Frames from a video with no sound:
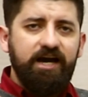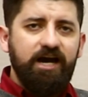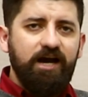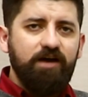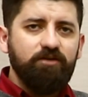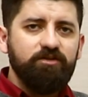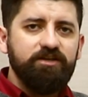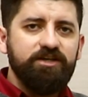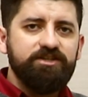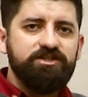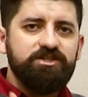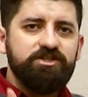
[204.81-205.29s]

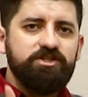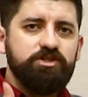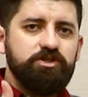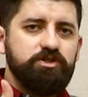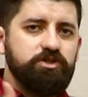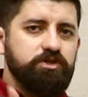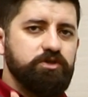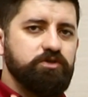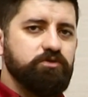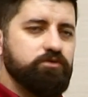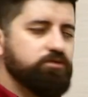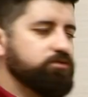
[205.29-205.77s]
I'd like
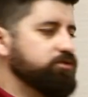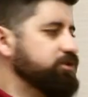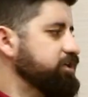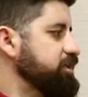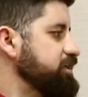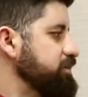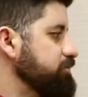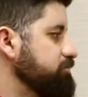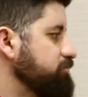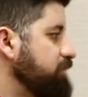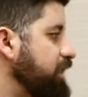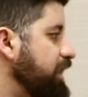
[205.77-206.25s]
just to
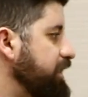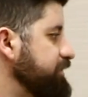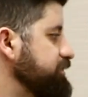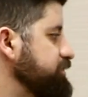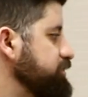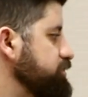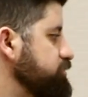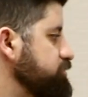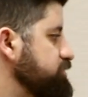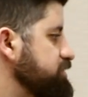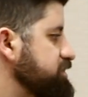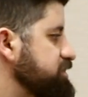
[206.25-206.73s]

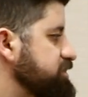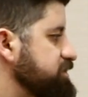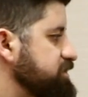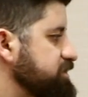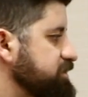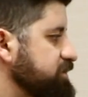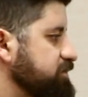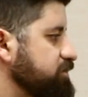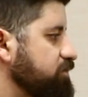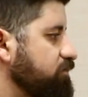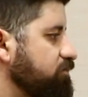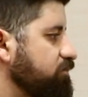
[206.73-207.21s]
recommend you
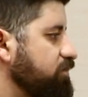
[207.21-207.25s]
just uh,